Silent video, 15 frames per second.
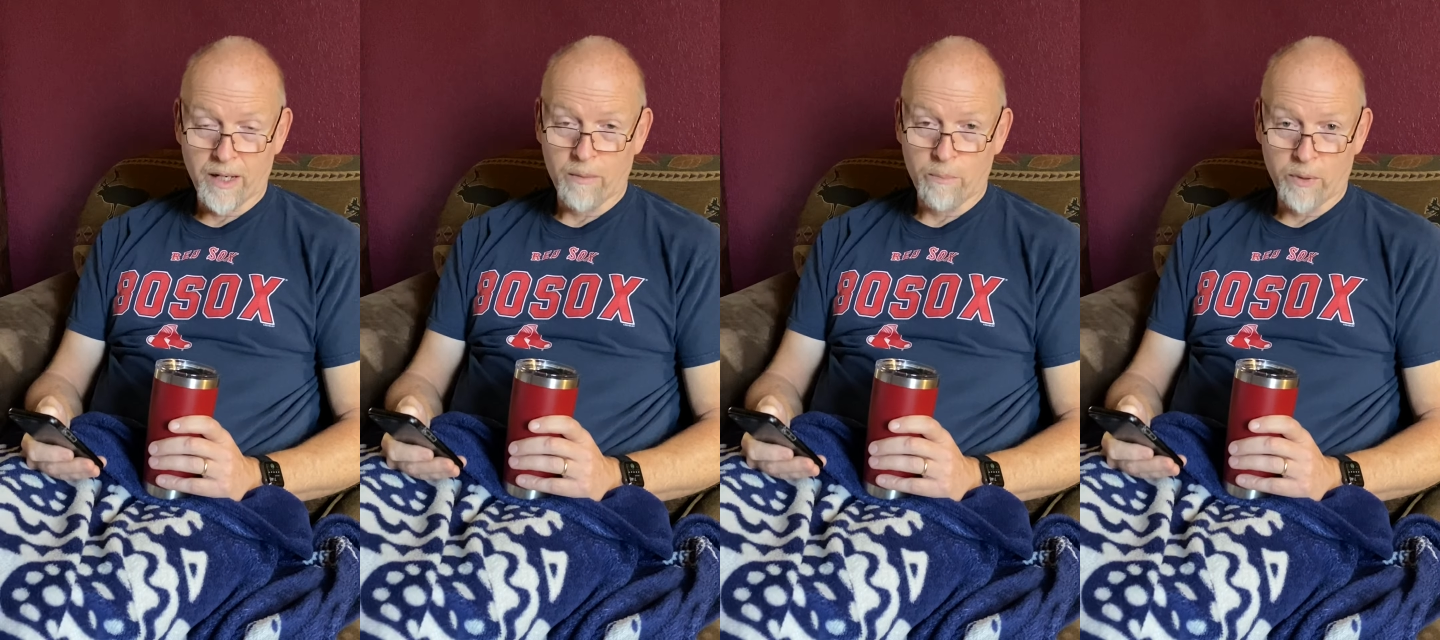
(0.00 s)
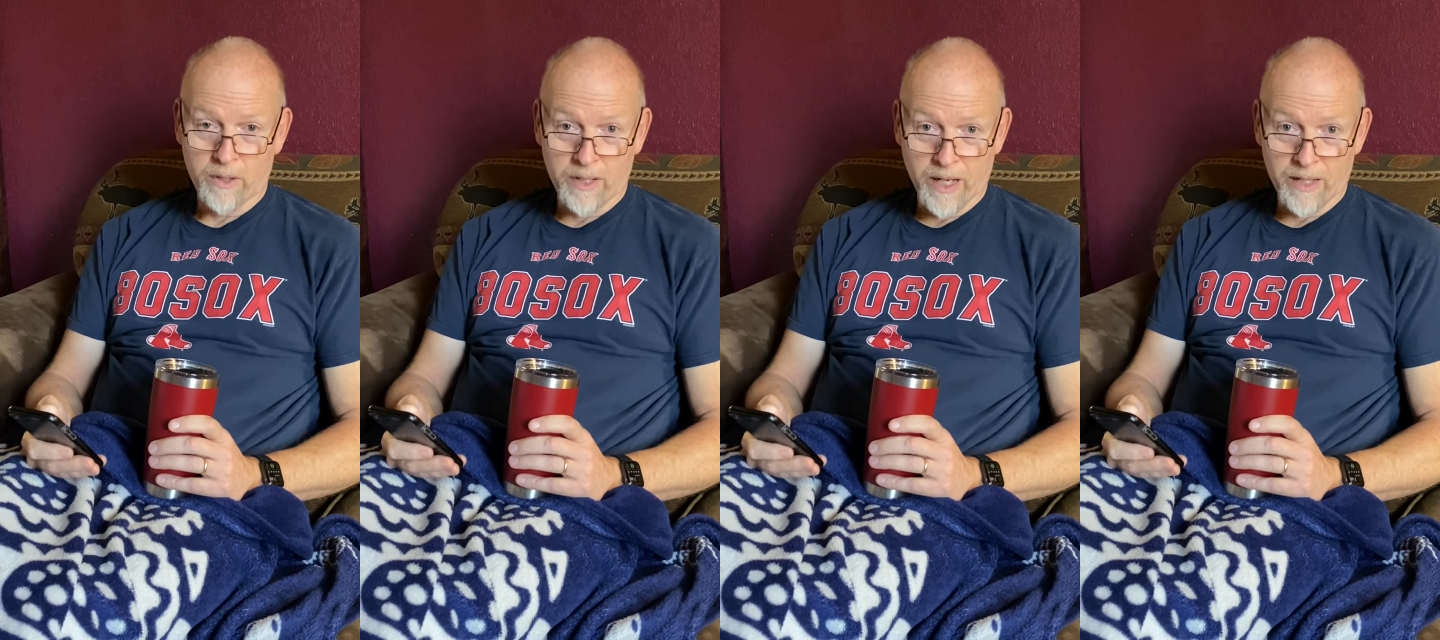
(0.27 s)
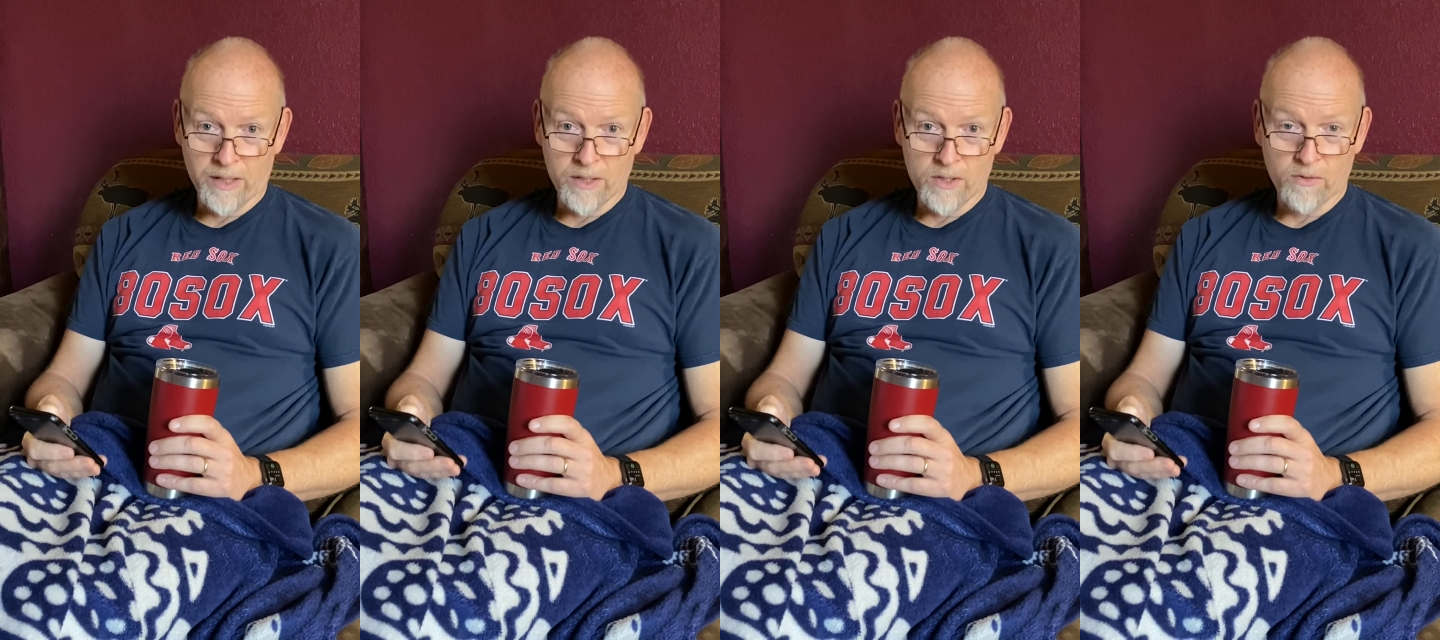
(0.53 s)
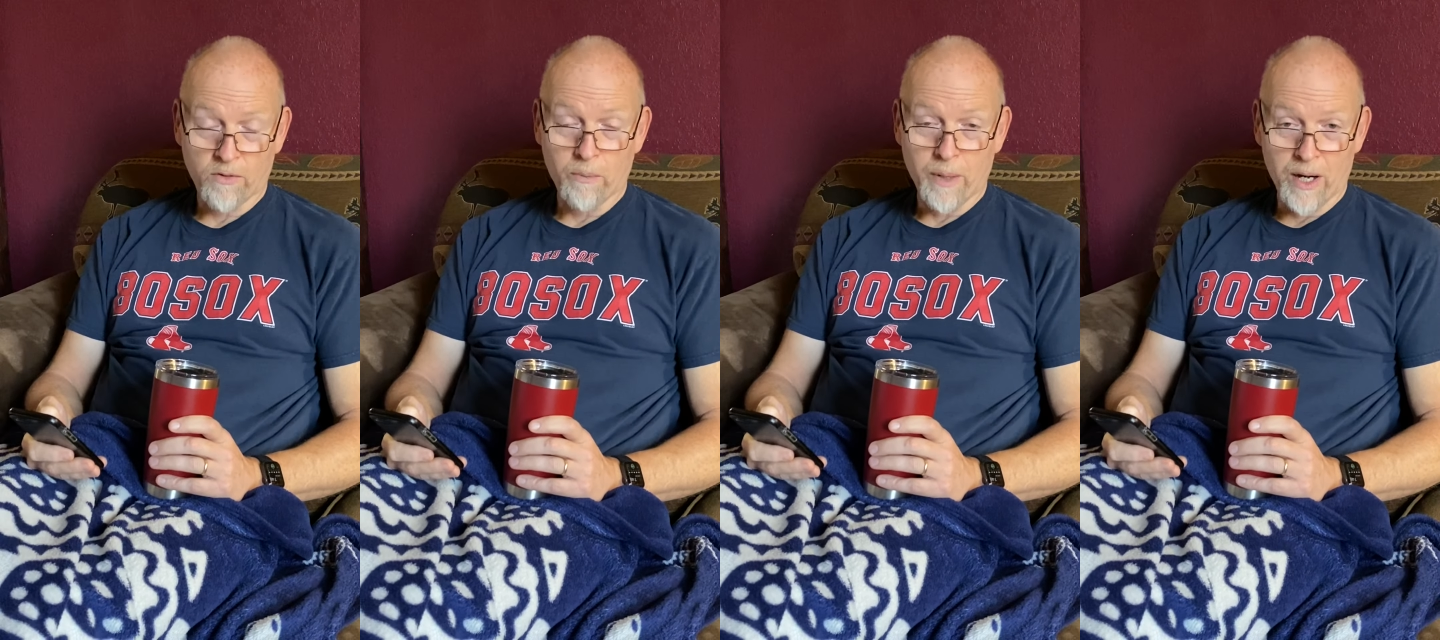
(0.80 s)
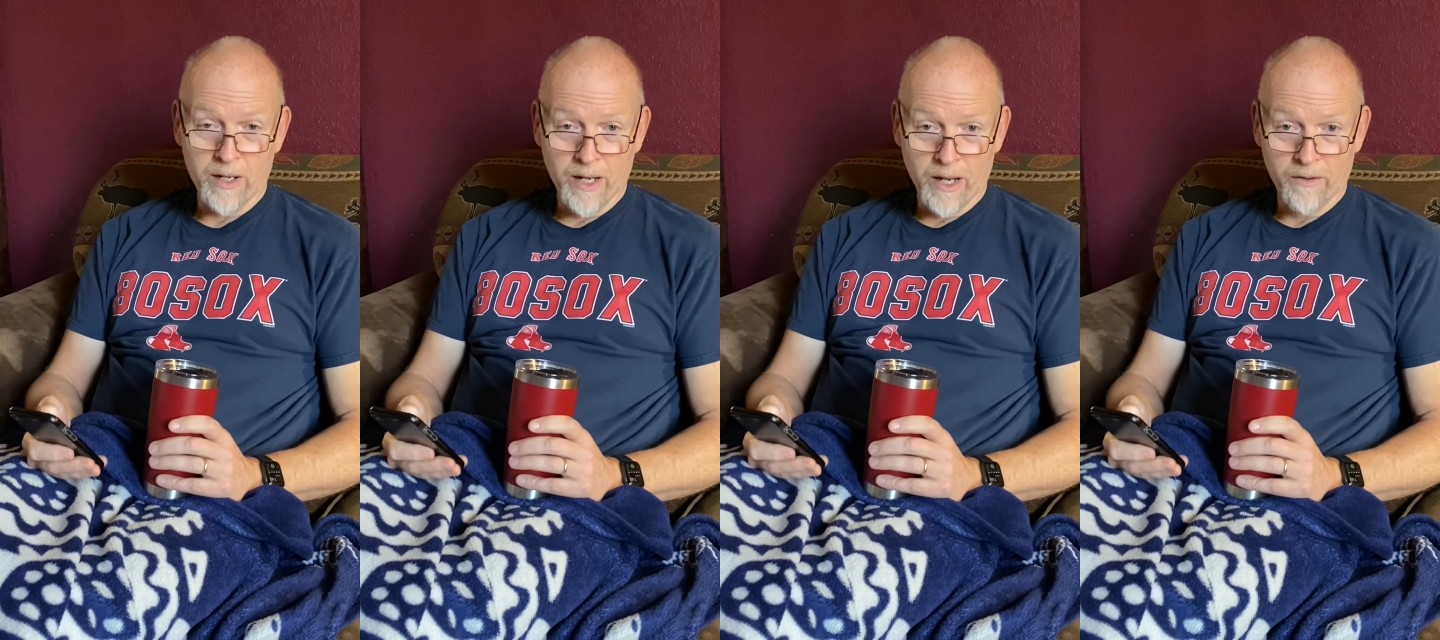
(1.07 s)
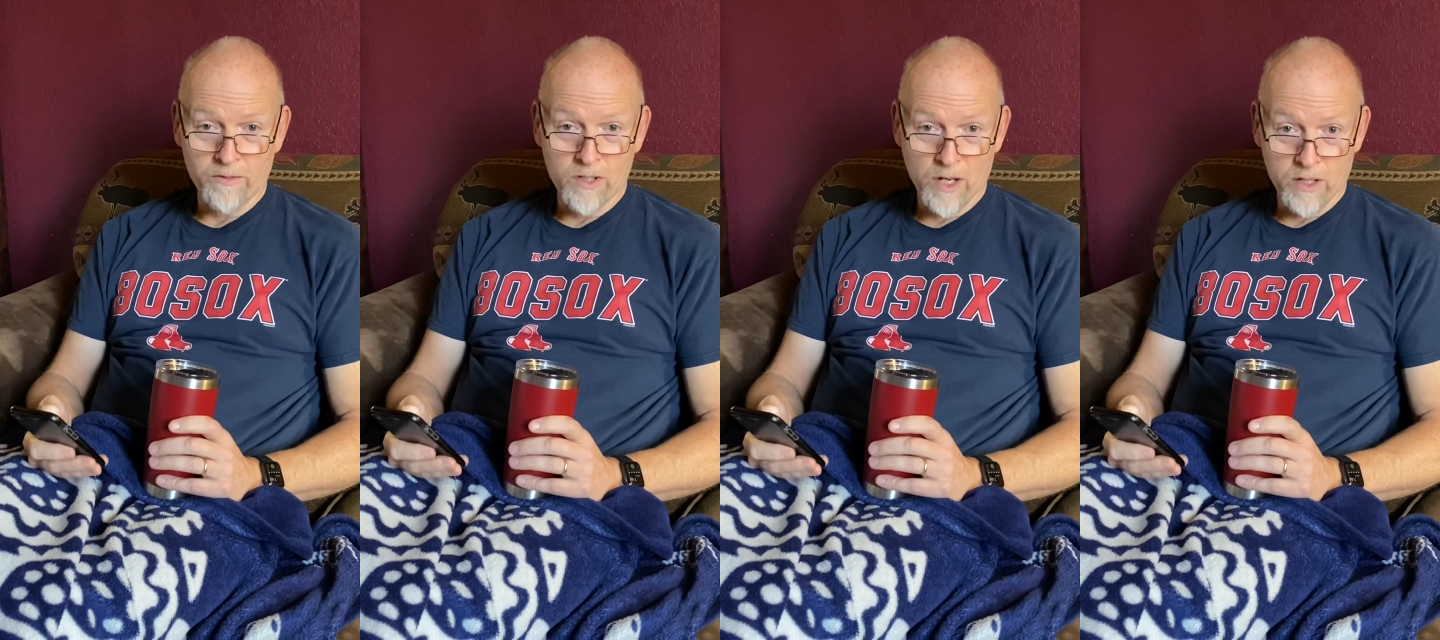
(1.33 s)
can protect us from our day
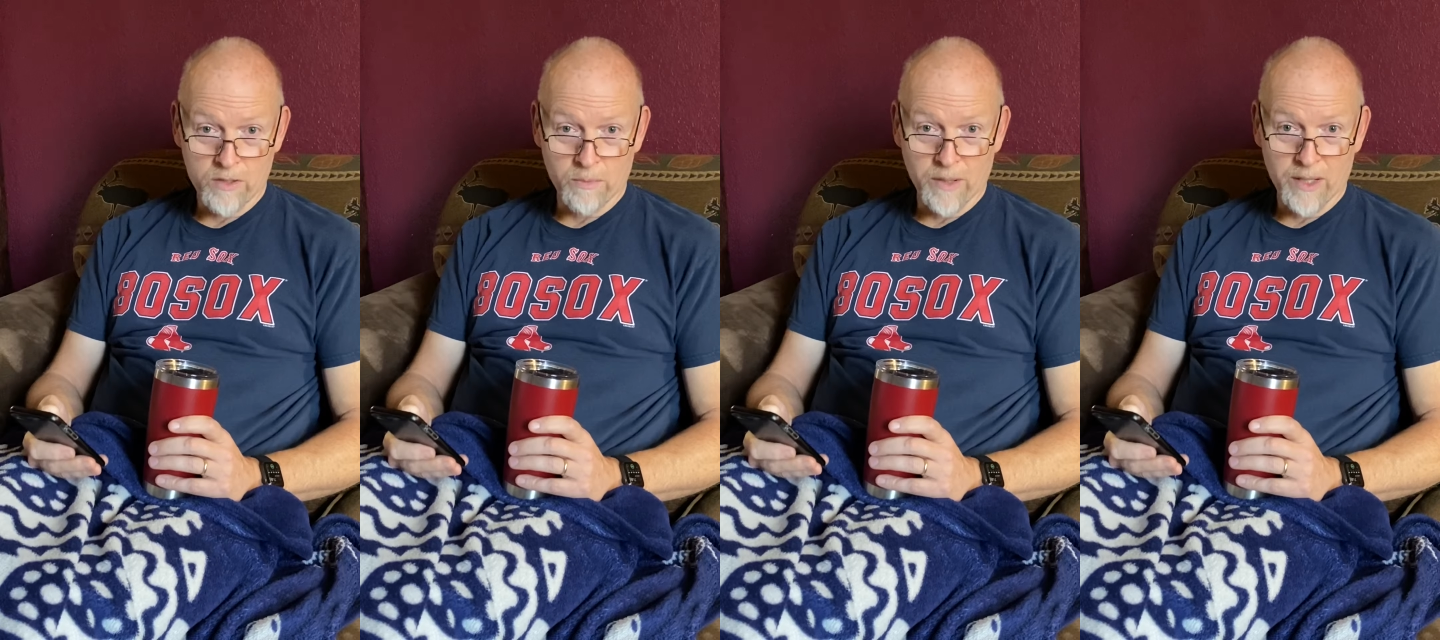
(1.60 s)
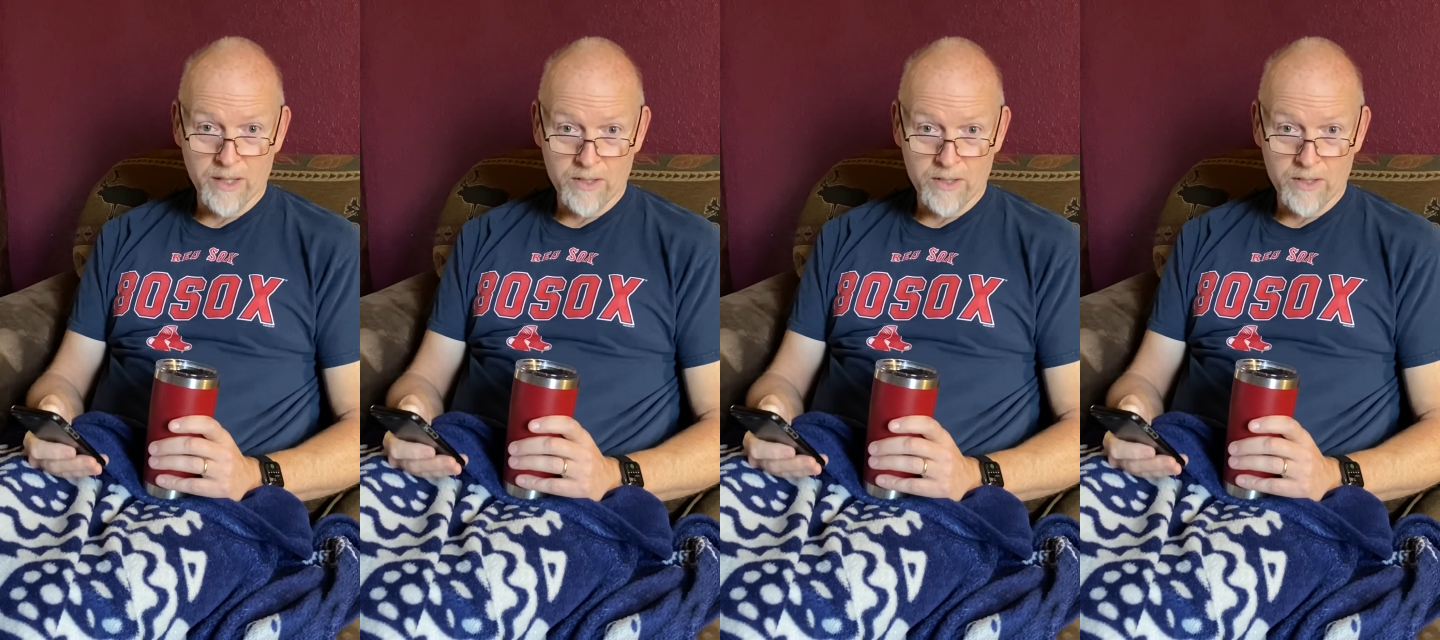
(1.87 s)
of judgment